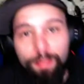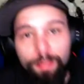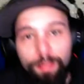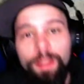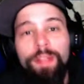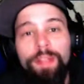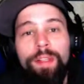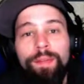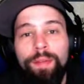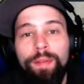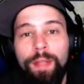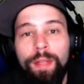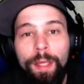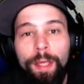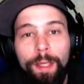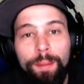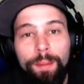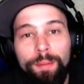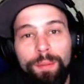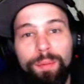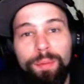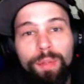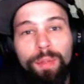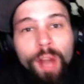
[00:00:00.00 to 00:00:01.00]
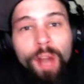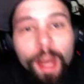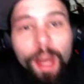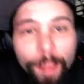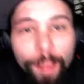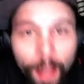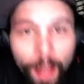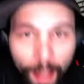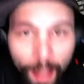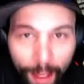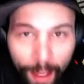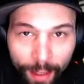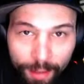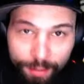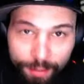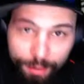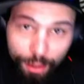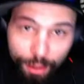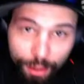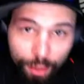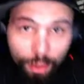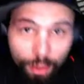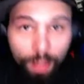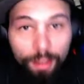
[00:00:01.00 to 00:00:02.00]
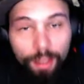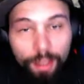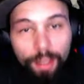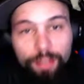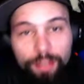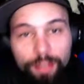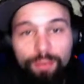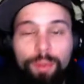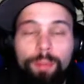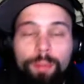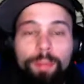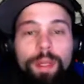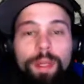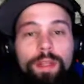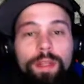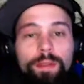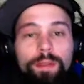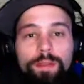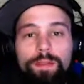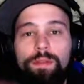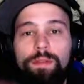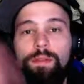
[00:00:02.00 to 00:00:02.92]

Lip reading: Please leave a like and a subscribe, and I'll see you all in the next one. Peace.